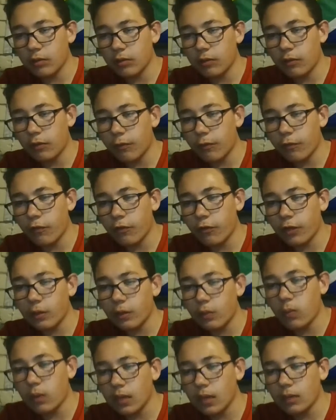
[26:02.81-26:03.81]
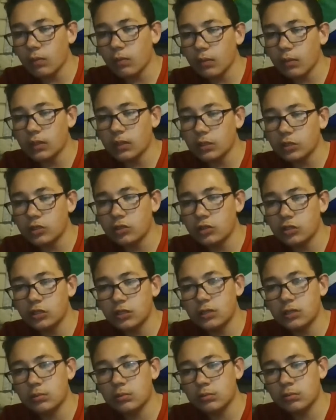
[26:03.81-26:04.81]
with a 3-1 win
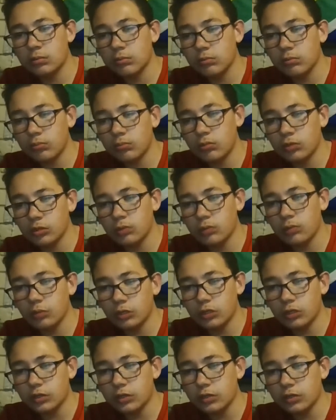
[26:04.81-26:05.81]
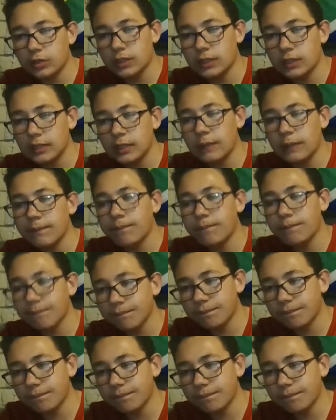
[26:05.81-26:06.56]
to Bristol City.